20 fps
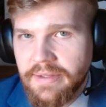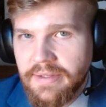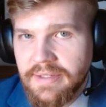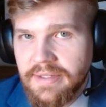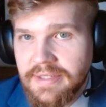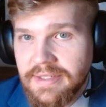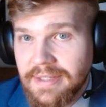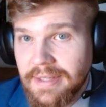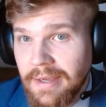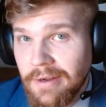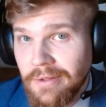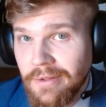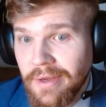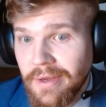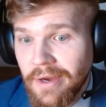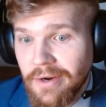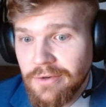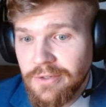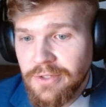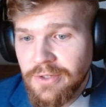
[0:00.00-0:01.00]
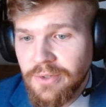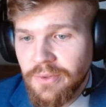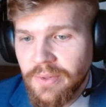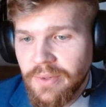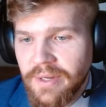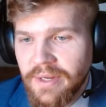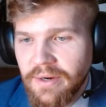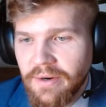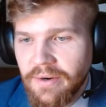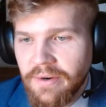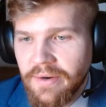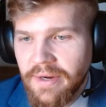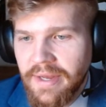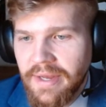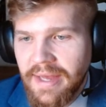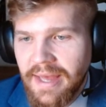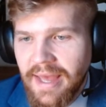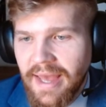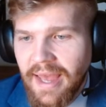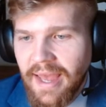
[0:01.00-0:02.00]
let's take a look at our score here,
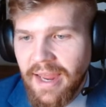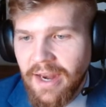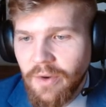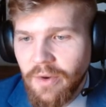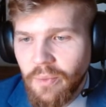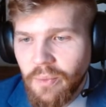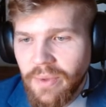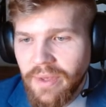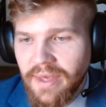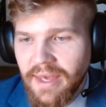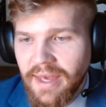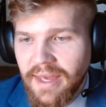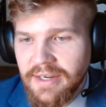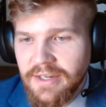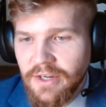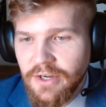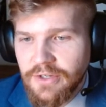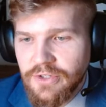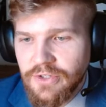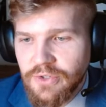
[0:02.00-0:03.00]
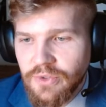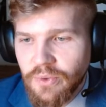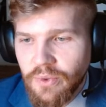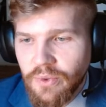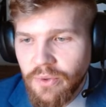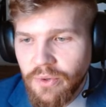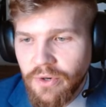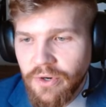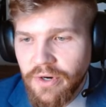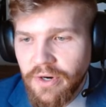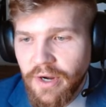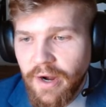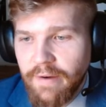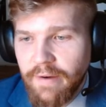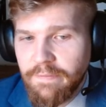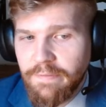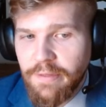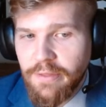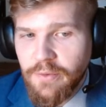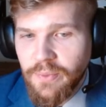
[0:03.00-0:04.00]
and we get a score
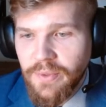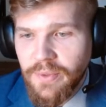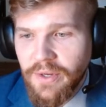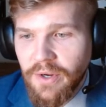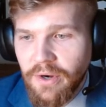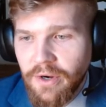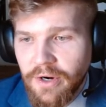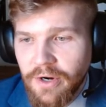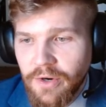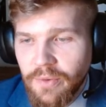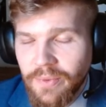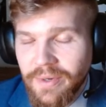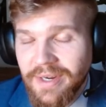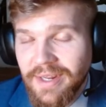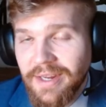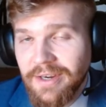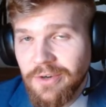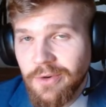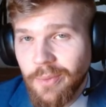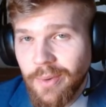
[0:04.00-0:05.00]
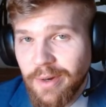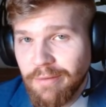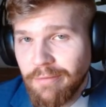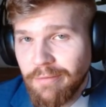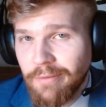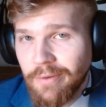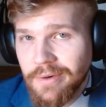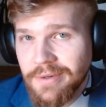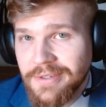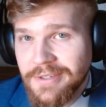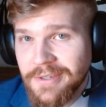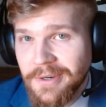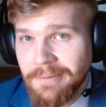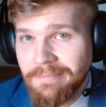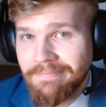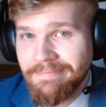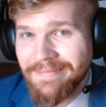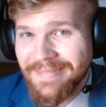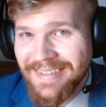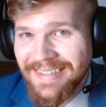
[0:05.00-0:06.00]
of 324. So
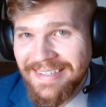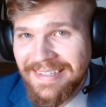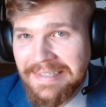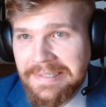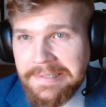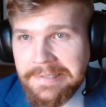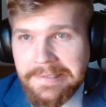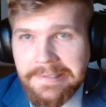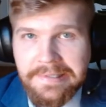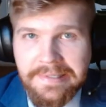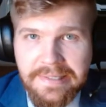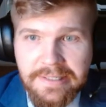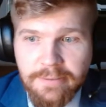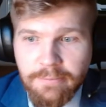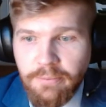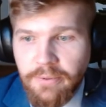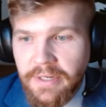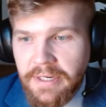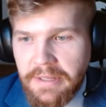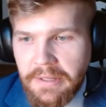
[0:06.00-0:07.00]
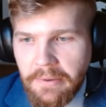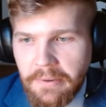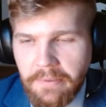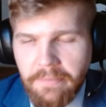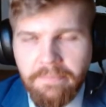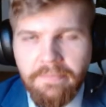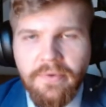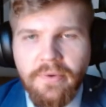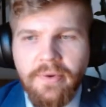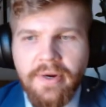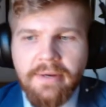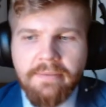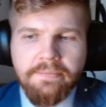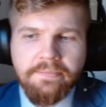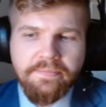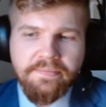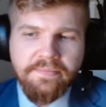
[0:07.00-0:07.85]
it's pretty low, right?